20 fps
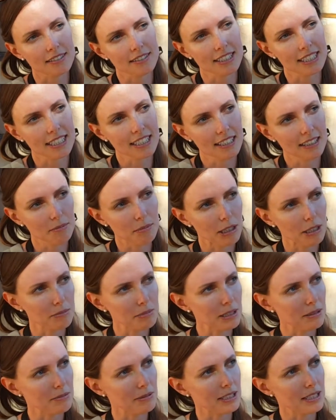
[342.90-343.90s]
of thinking
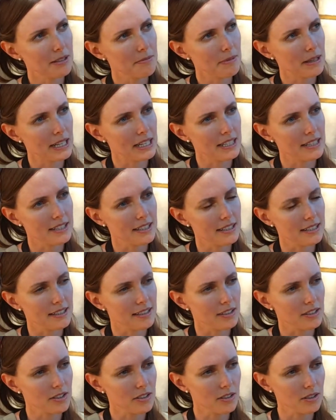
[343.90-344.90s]
about public space,
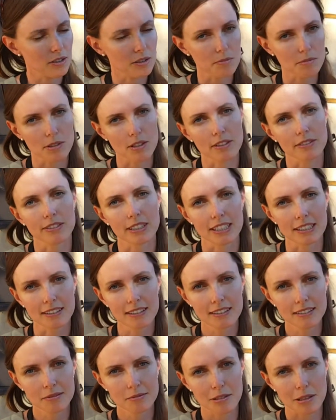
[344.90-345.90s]
is also
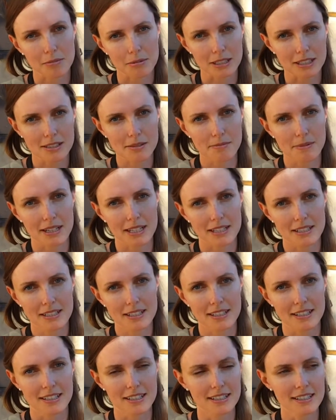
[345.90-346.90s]
observing public
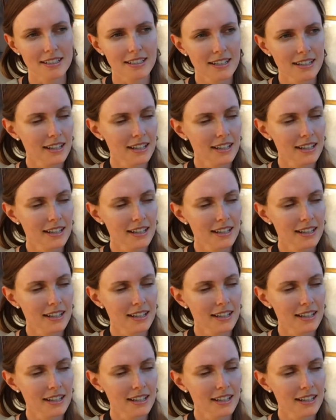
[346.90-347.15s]
space. And